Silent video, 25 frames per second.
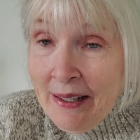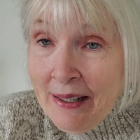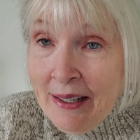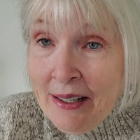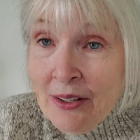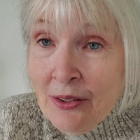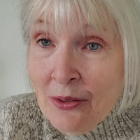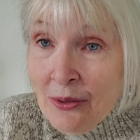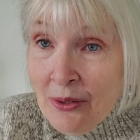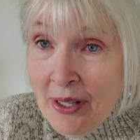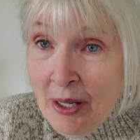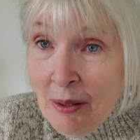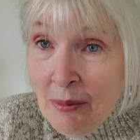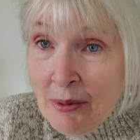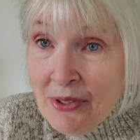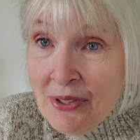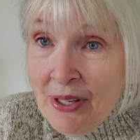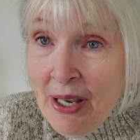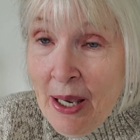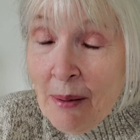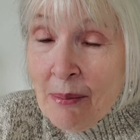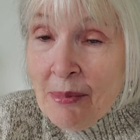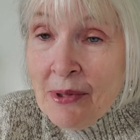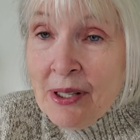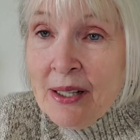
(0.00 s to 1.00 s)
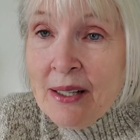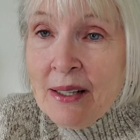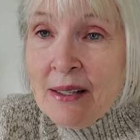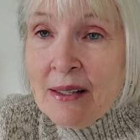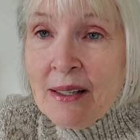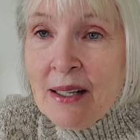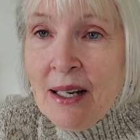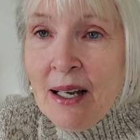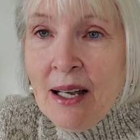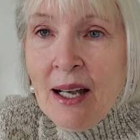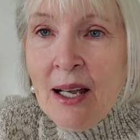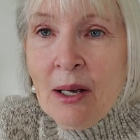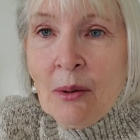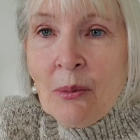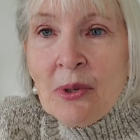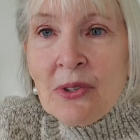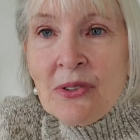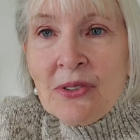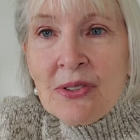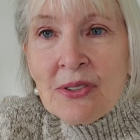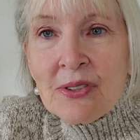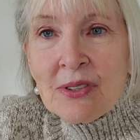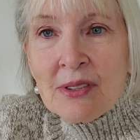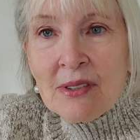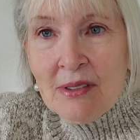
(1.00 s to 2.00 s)
I knew that was happening. I
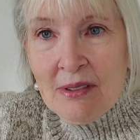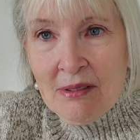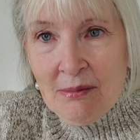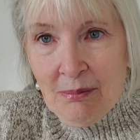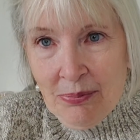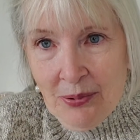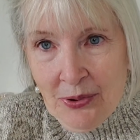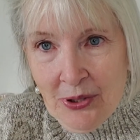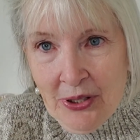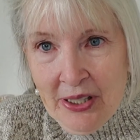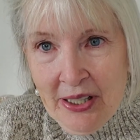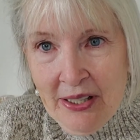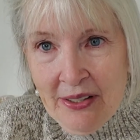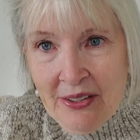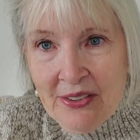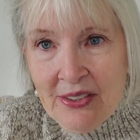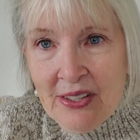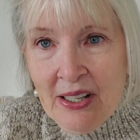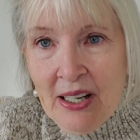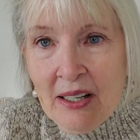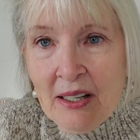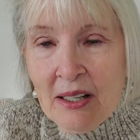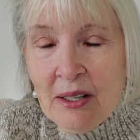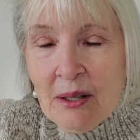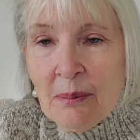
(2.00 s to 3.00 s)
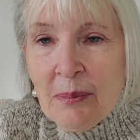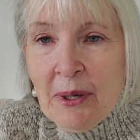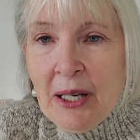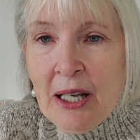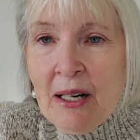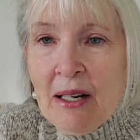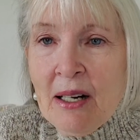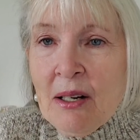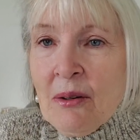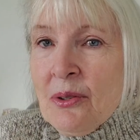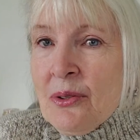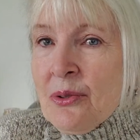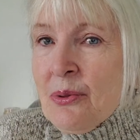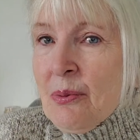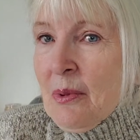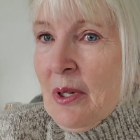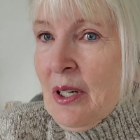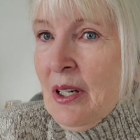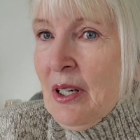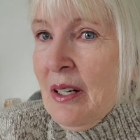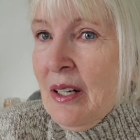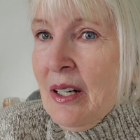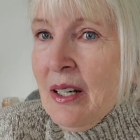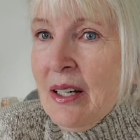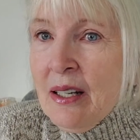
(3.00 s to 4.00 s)
was pretty excited about it. I was
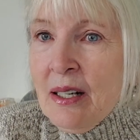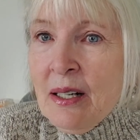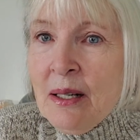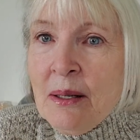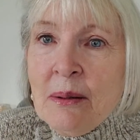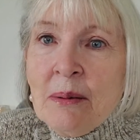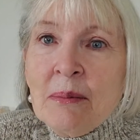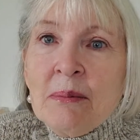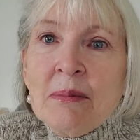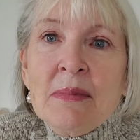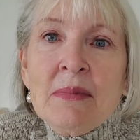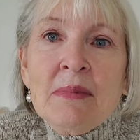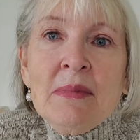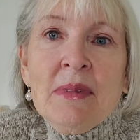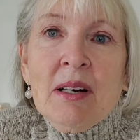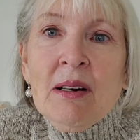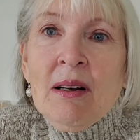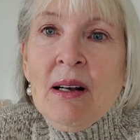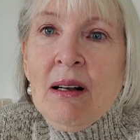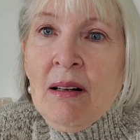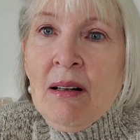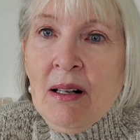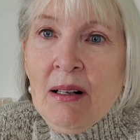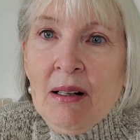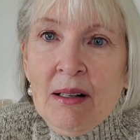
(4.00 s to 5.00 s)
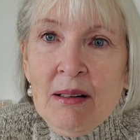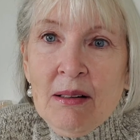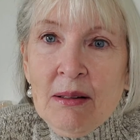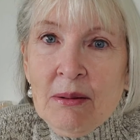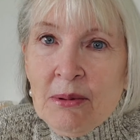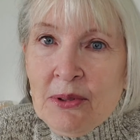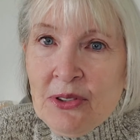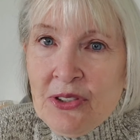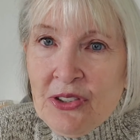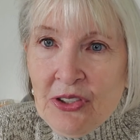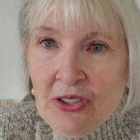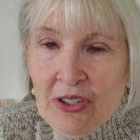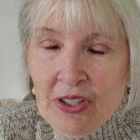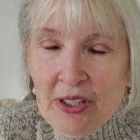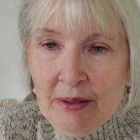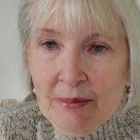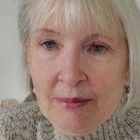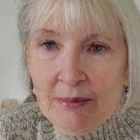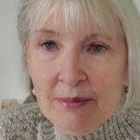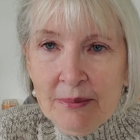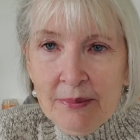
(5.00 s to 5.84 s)
ready to get them. All was good.